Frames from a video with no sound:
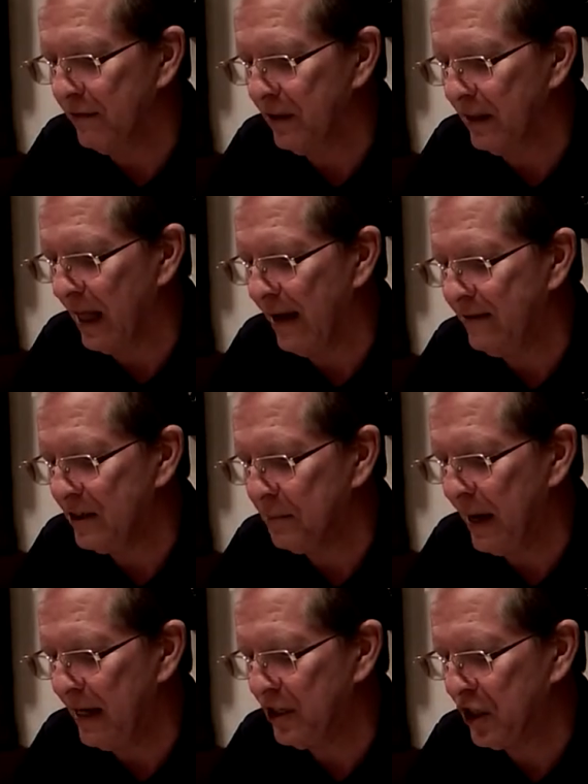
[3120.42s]
of the
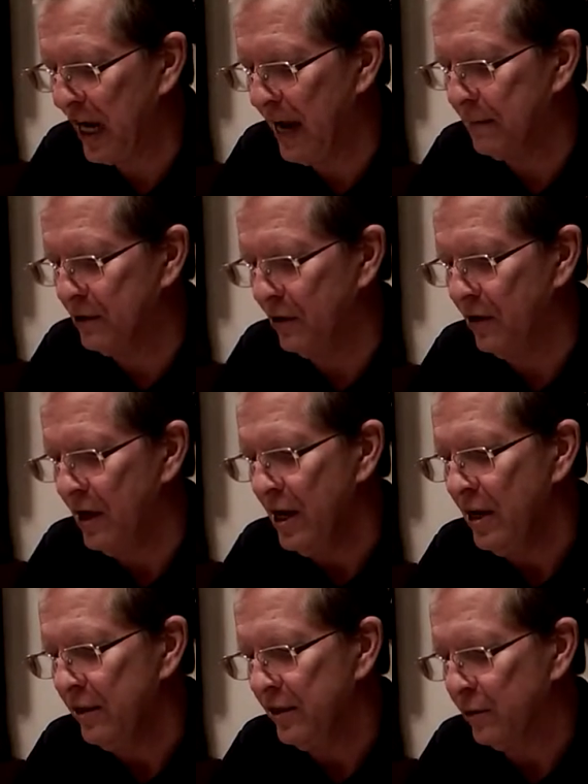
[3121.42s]
lifespan chapter,
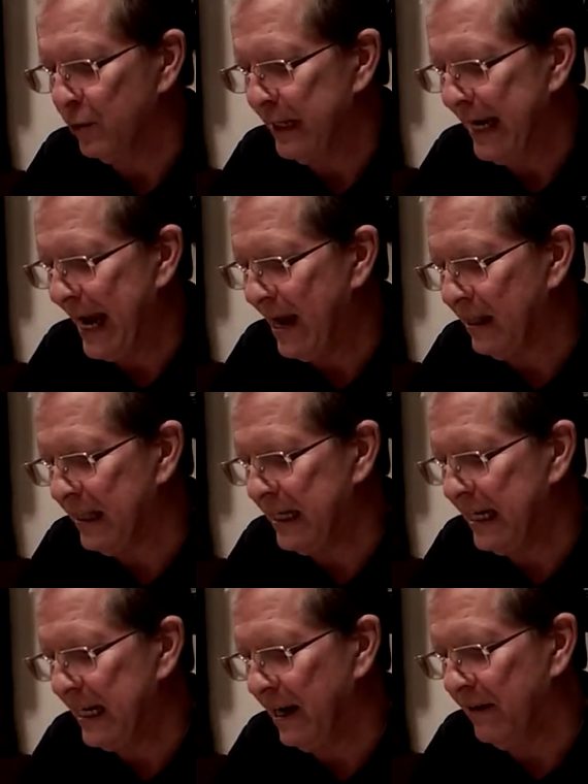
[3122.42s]
the
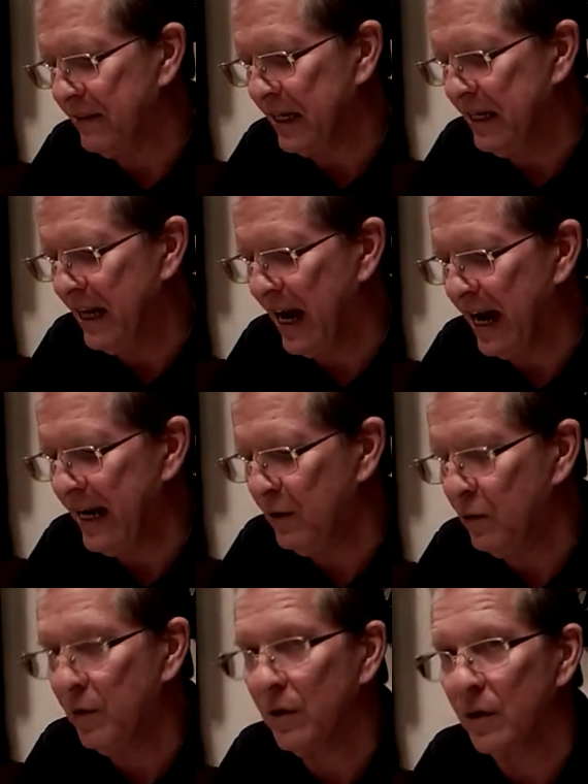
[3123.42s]
reality of the
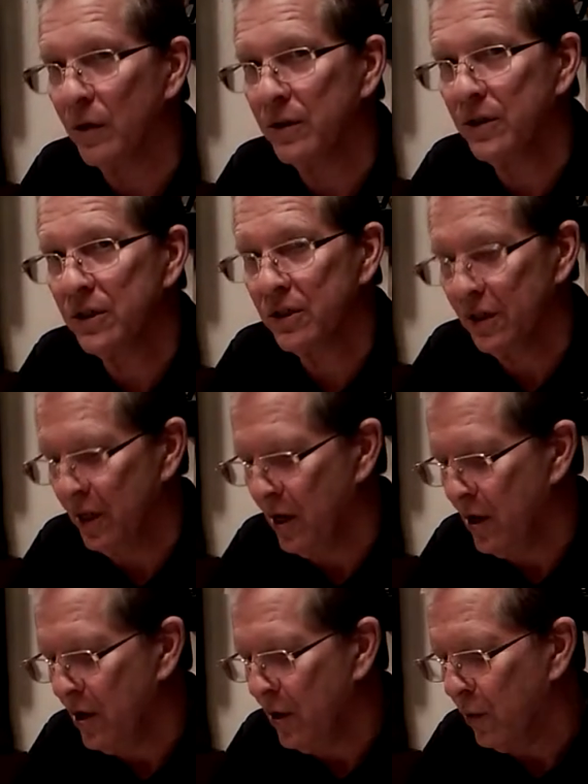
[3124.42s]
nine worlds
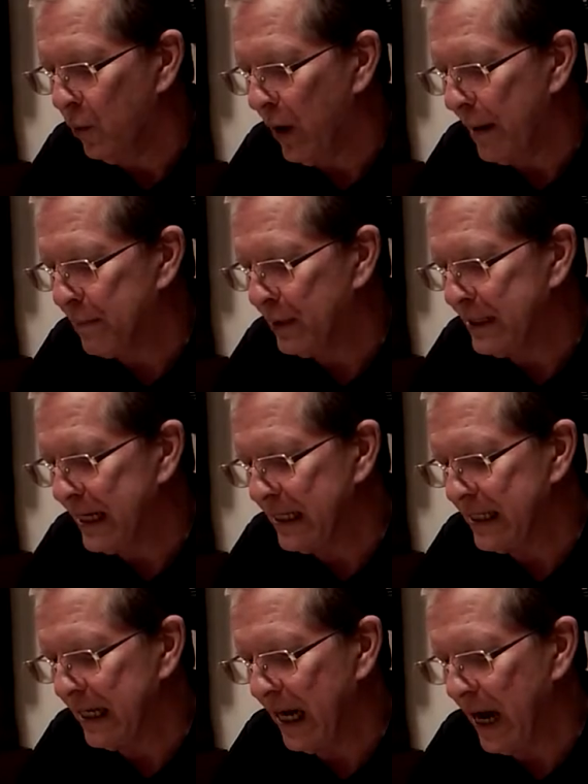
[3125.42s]

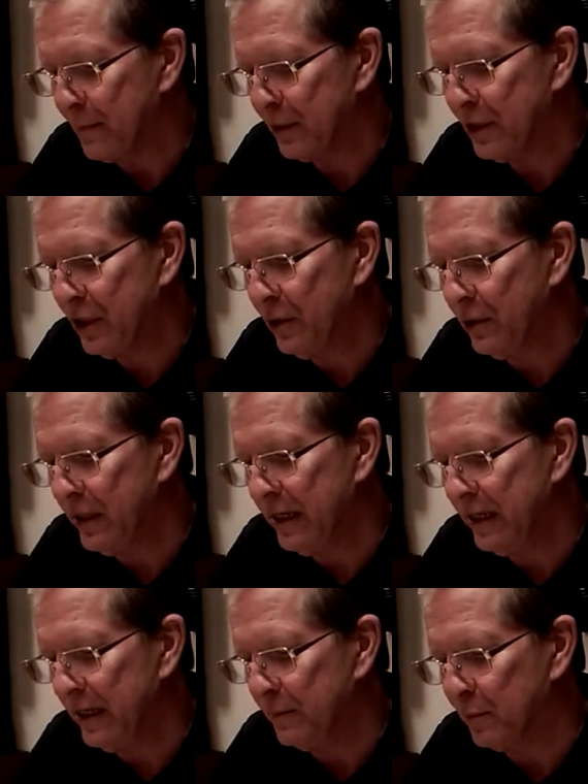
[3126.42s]
represents an
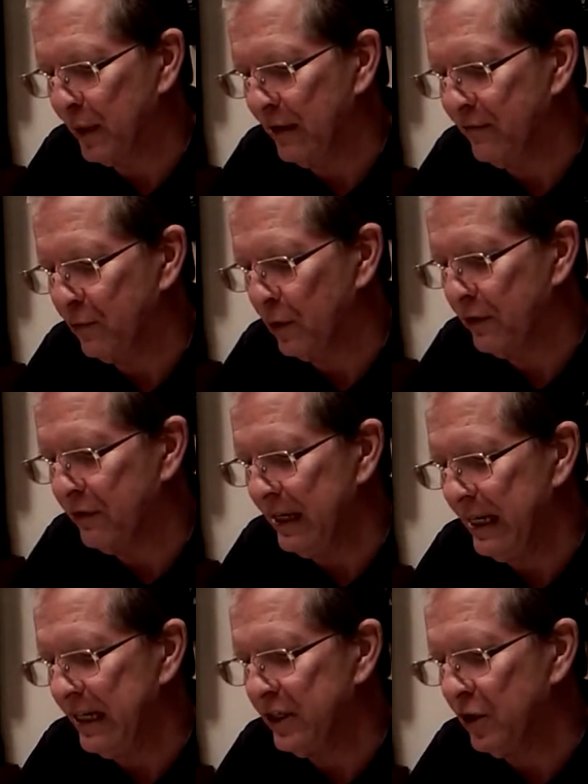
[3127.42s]
opportunity to bring forth
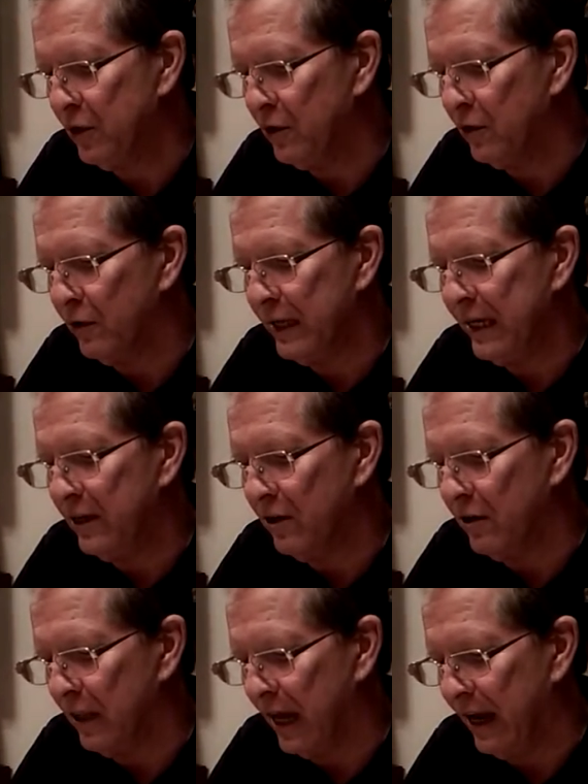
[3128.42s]
the eternal
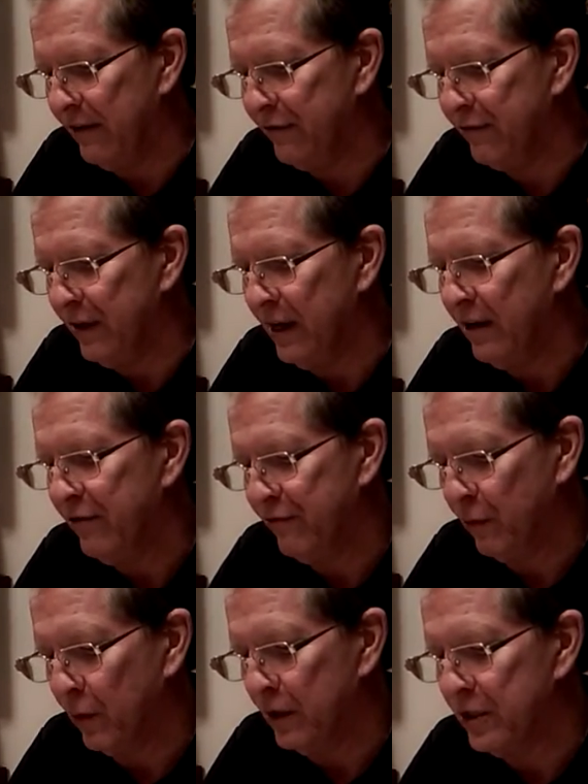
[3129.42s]
inner life
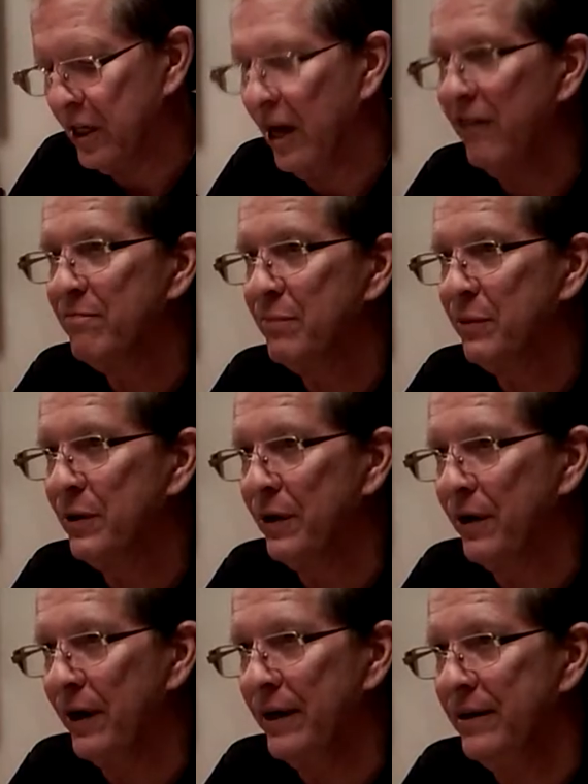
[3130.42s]
force of
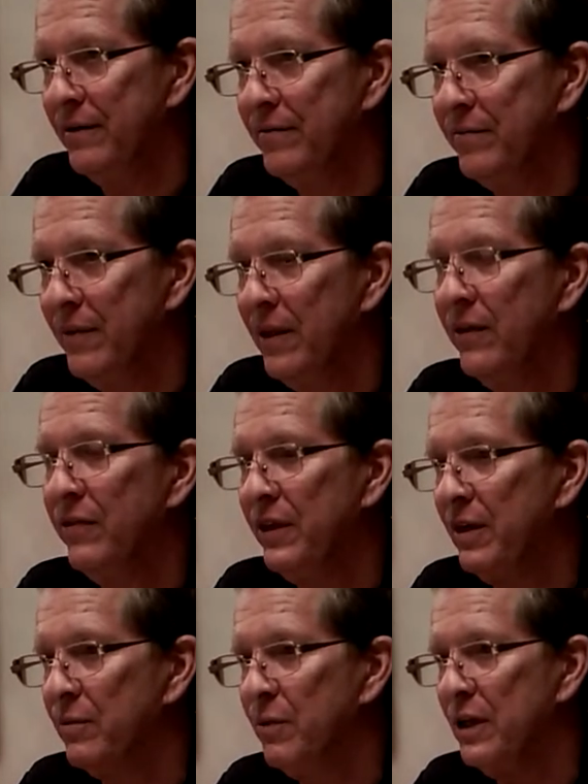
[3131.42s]
Buddhahood,
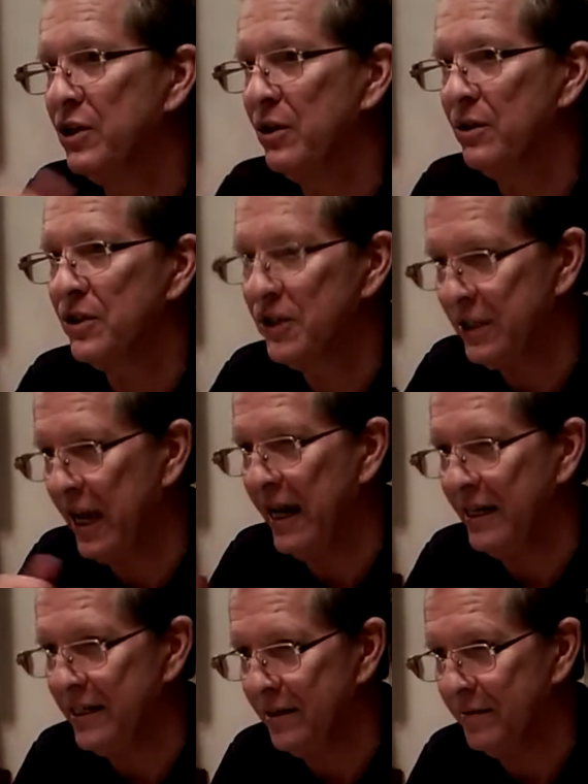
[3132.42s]
the original
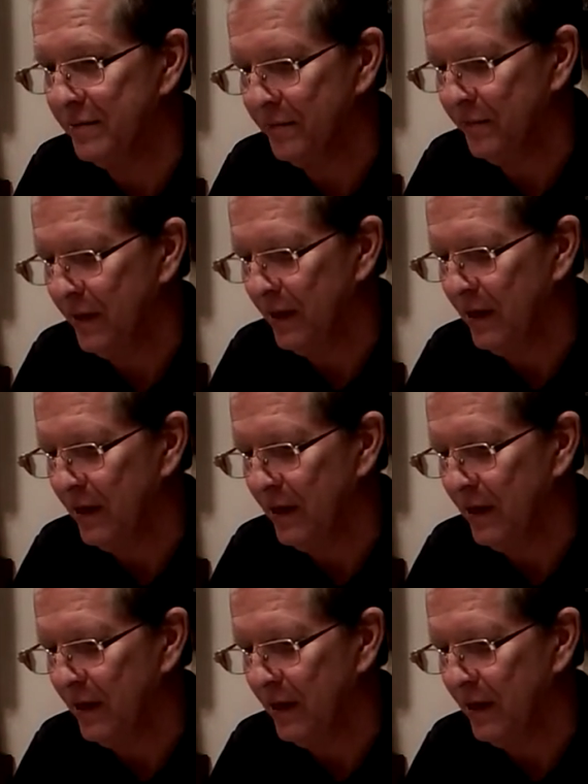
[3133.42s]
state. Mm-hmm.